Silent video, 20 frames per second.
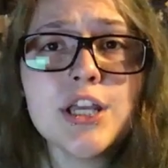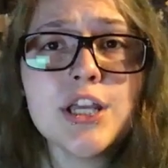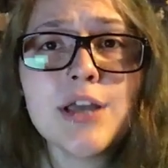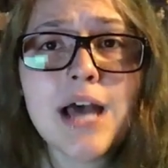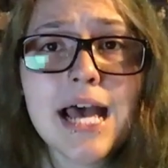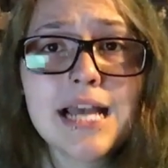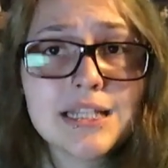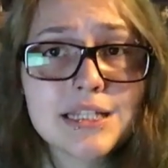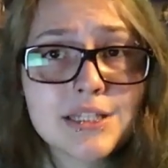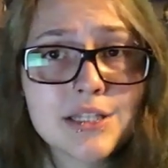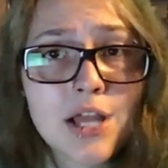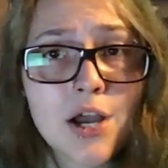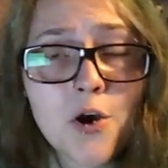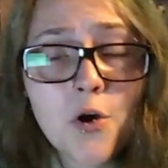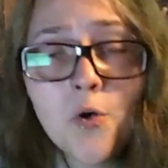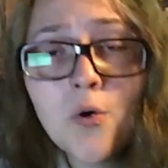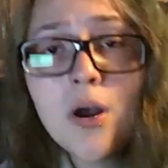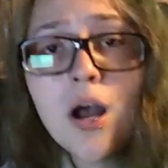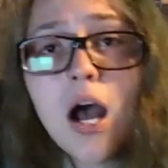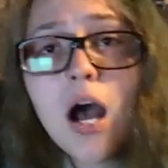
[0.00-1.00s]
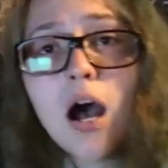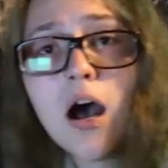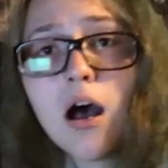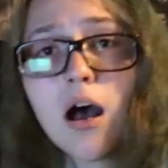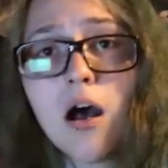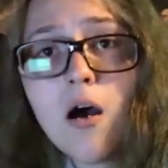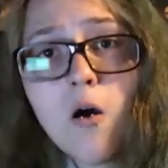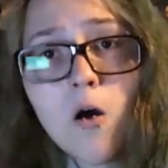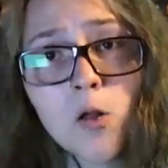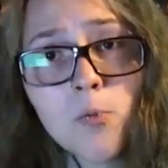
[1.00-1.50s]
let you guys know,
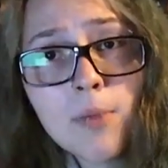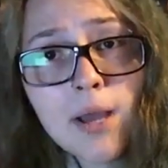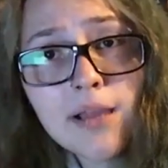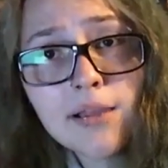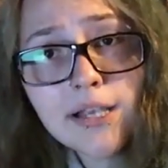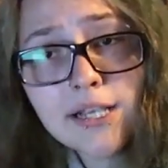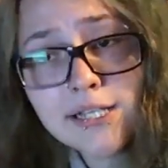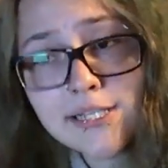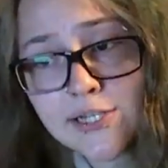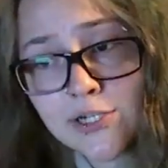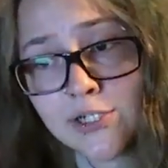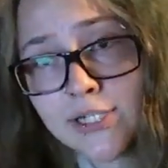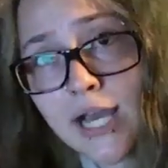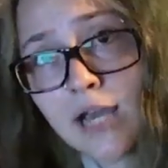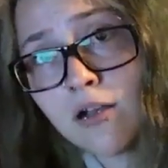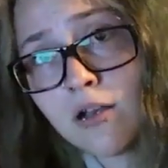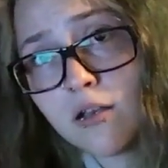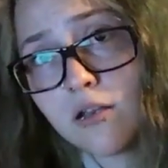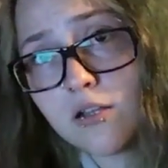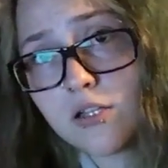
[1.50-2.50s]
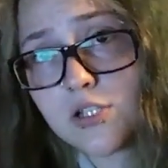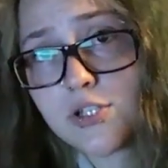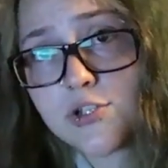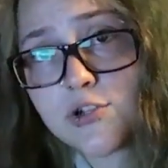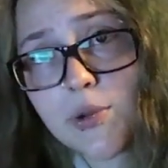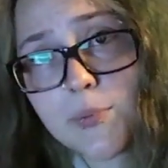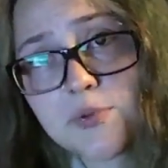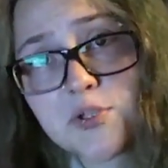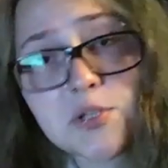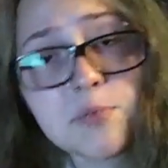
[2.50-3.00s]
all my links are down in the
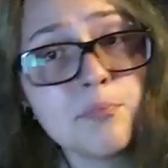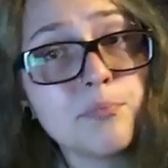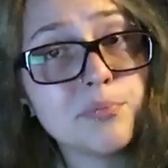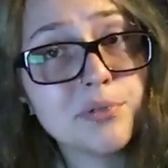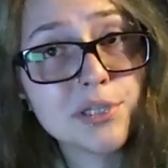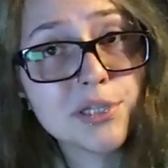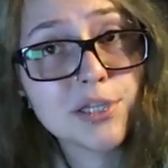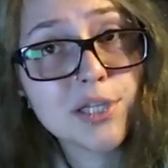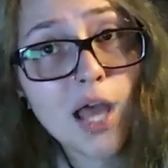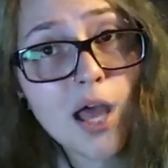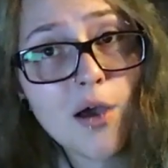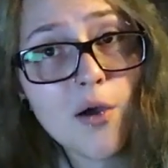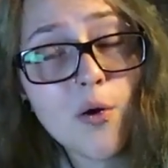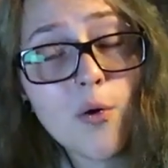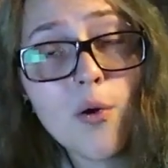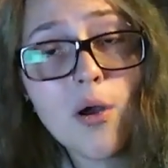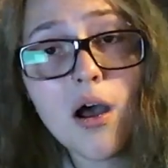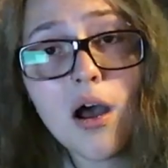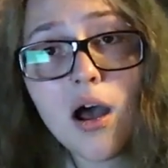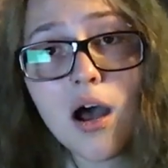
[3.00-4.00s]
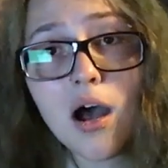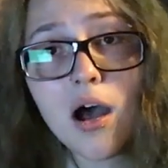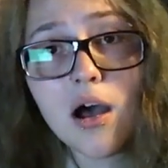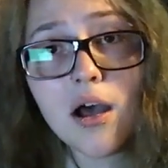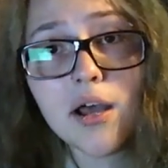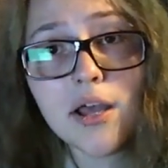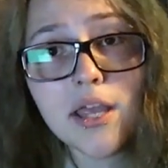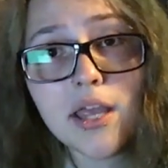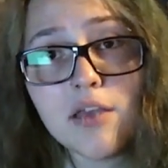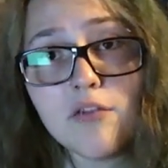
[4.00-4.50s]
description below
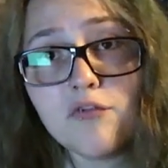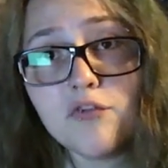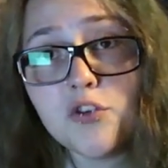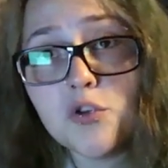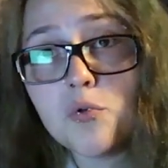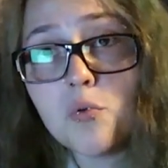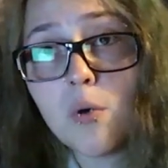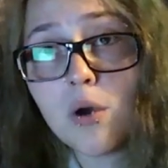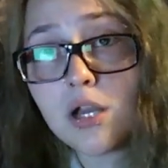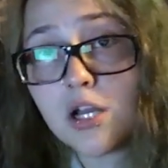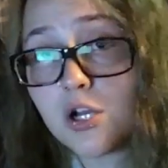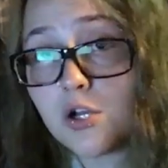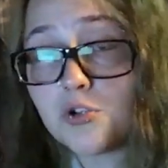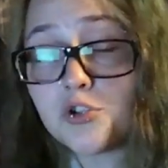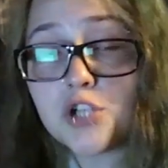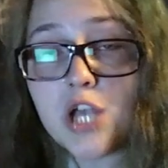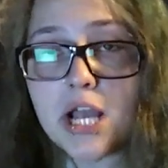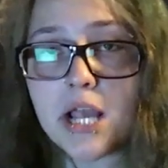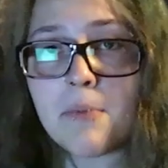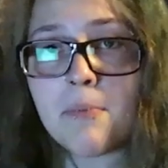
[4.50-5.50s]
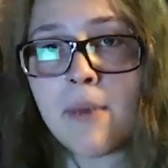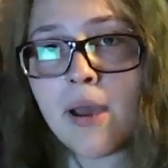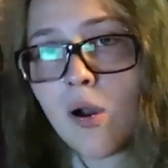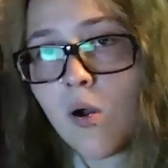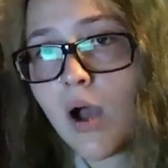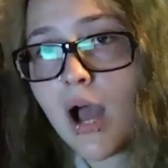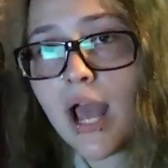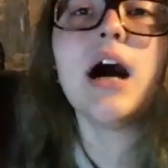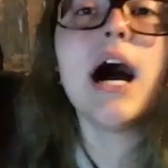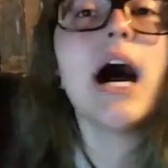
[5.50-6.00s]
if you want to go check them
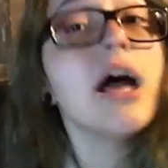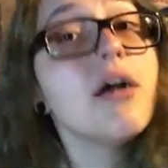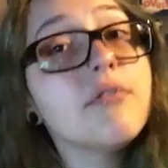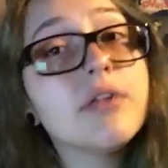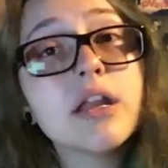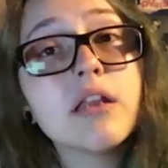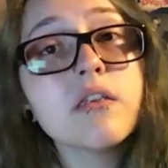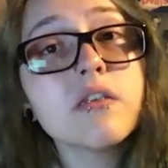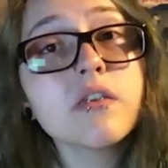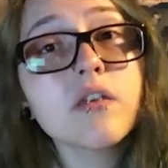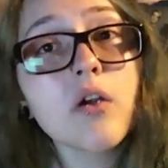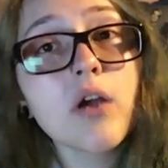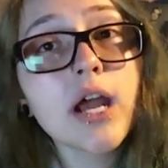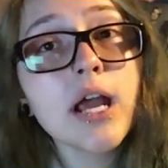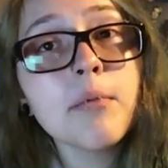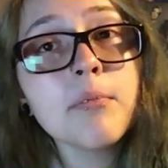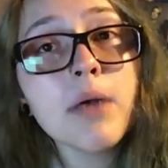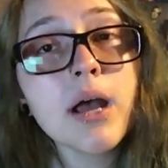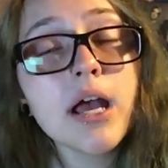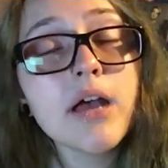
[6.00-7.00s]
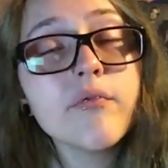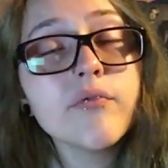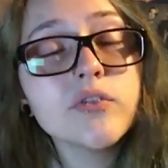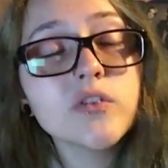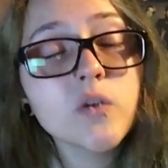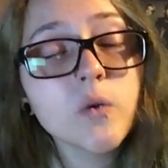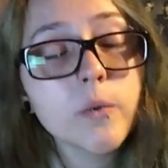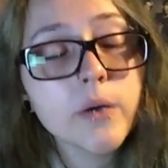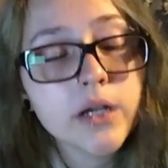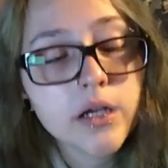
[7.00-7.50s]
out. I have an Instagram, I have a
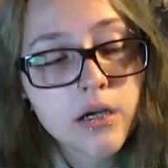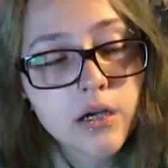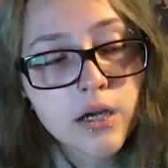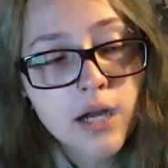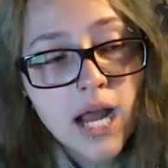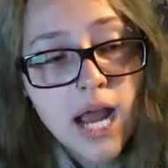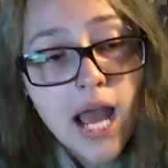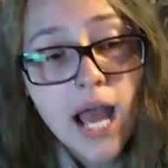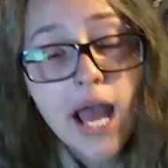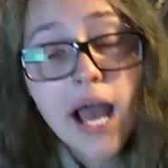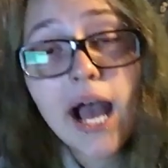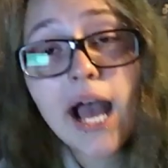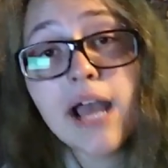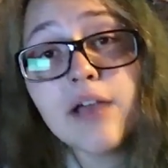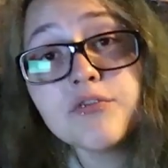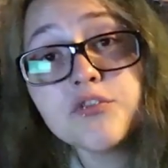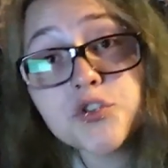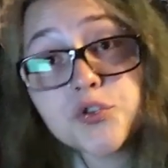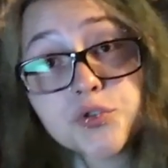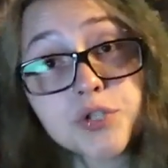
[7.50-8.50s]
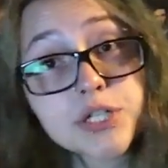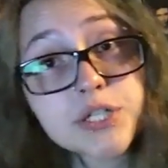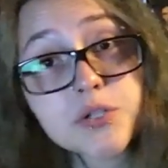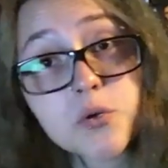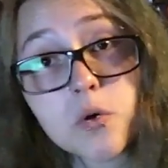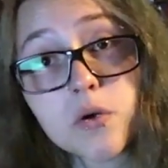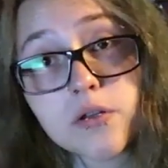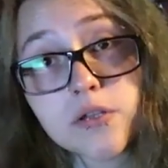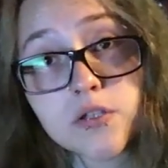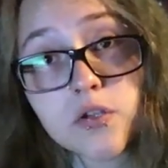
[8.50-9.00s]
Twitter, I have 2
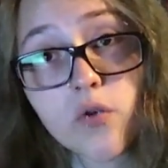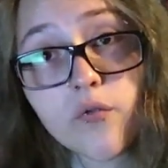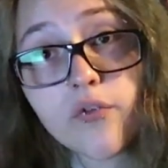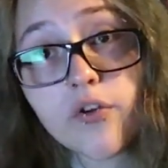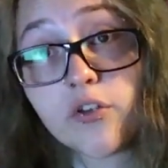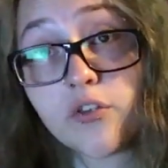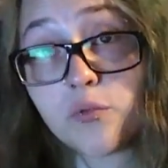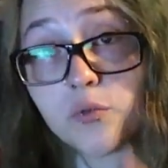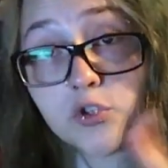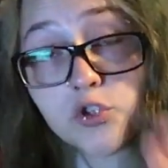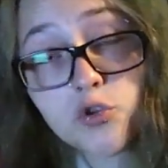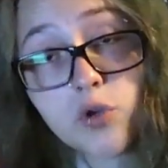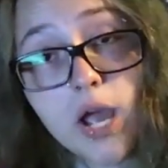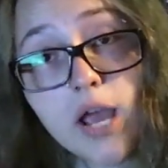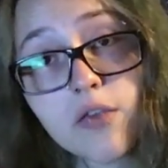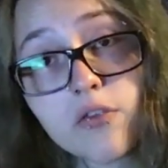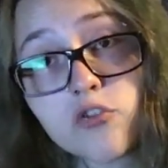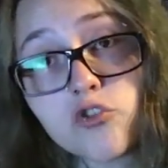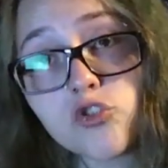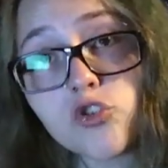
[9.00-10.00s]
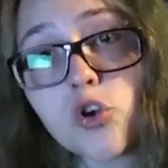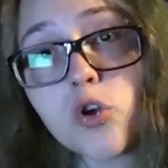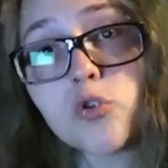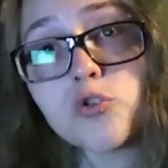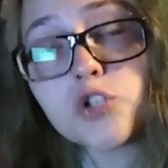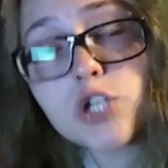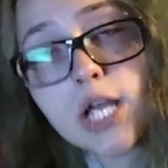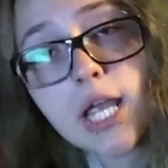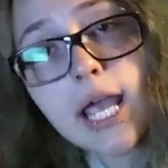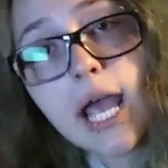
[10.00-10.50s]
Discord servers which you guys should go
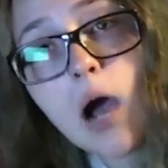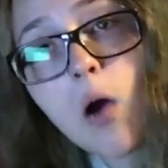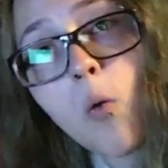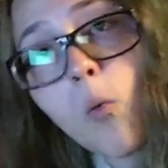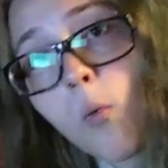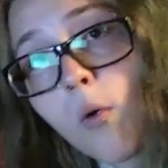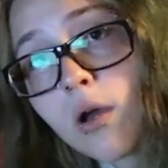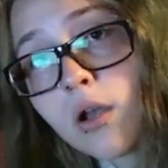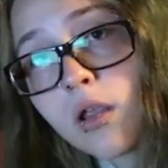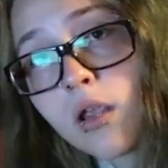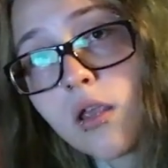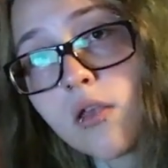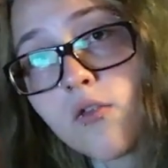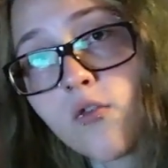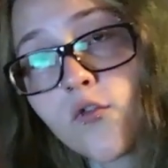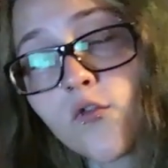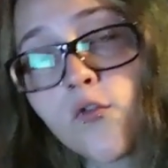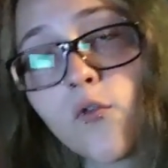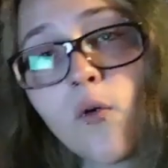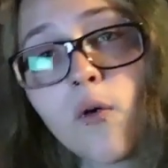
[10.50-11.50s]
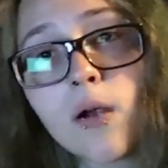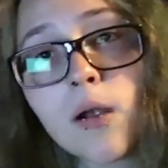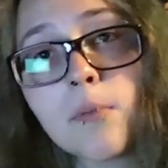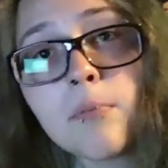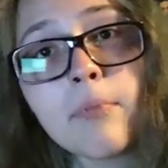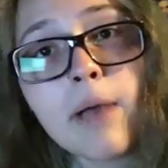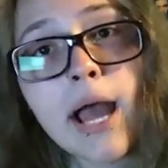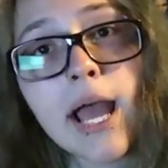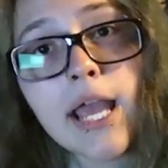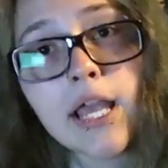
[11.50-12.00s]
check out. One is for
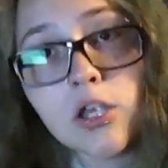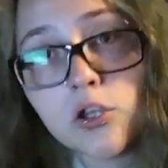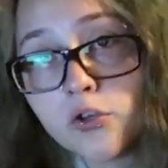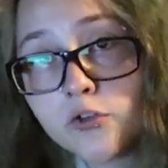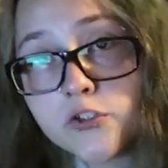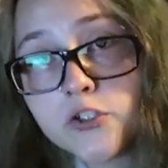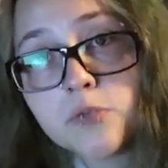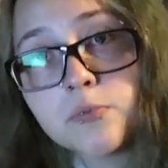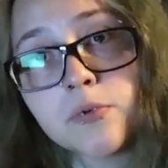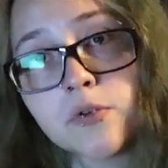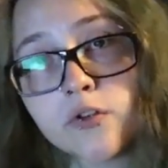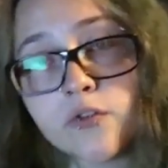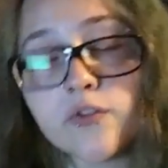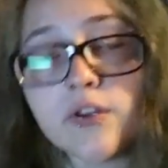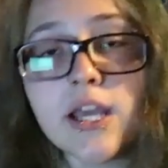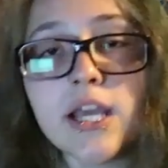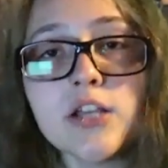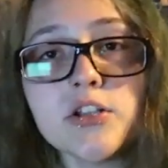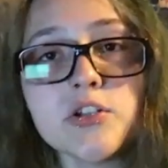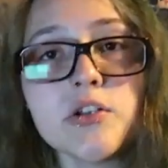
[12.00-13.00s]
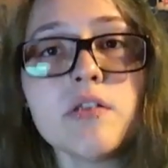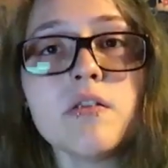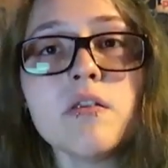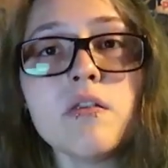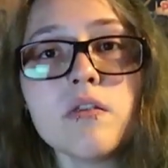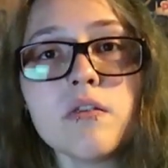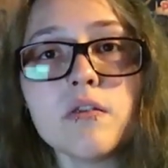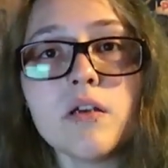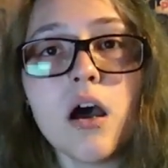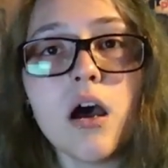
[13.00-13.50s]
my YouTube
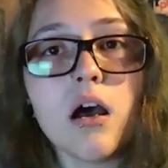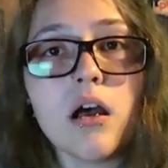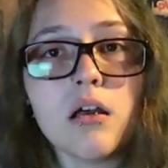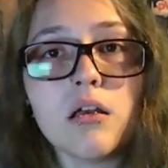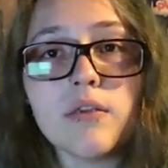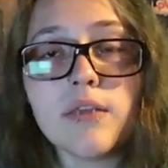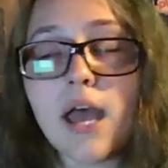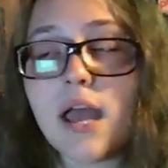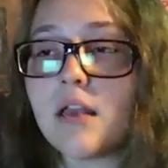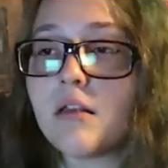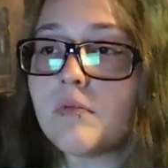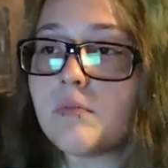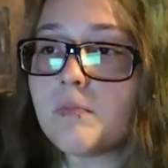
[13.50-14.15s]
notifications that